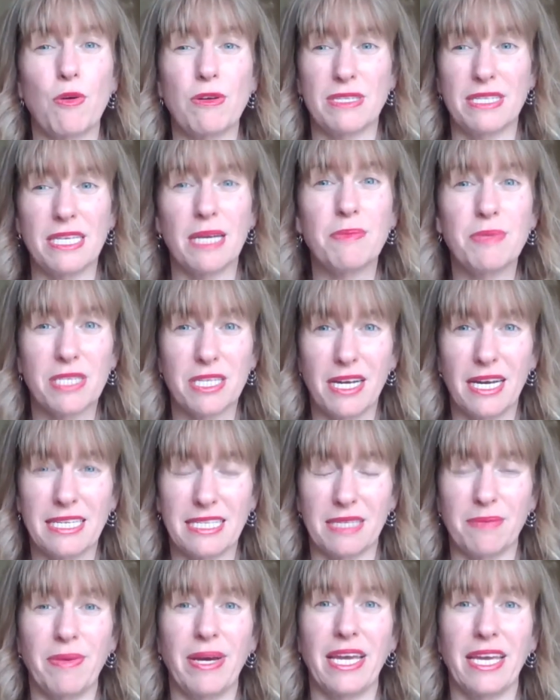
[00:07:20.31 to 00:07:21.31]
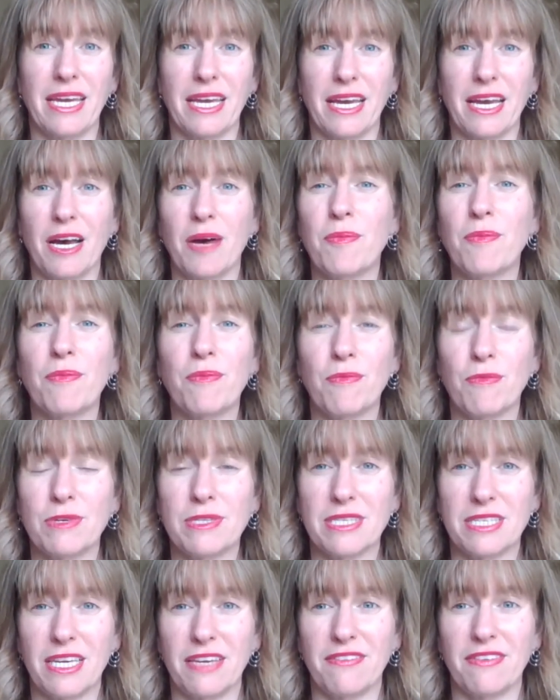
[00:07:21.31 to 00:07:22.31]
or subsidizing my income
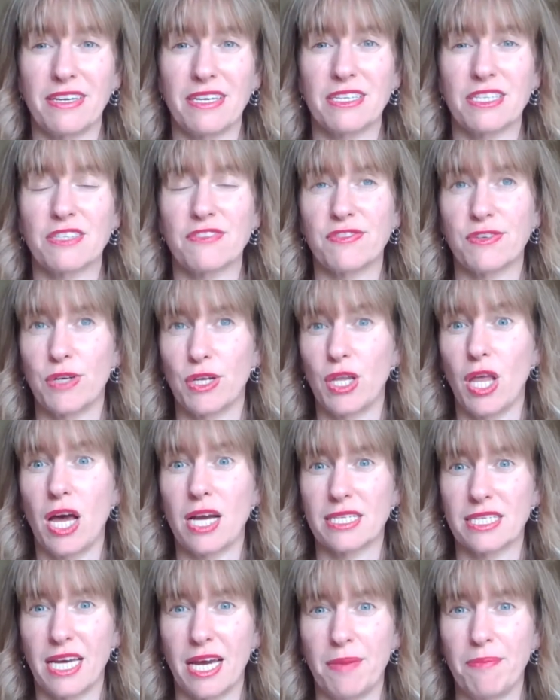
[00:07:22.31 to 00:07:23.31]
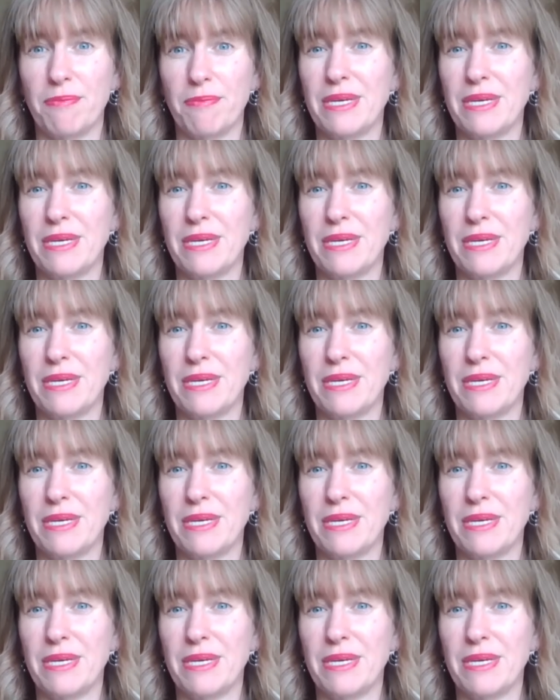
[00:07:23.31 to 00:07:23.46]
with savings for a long time,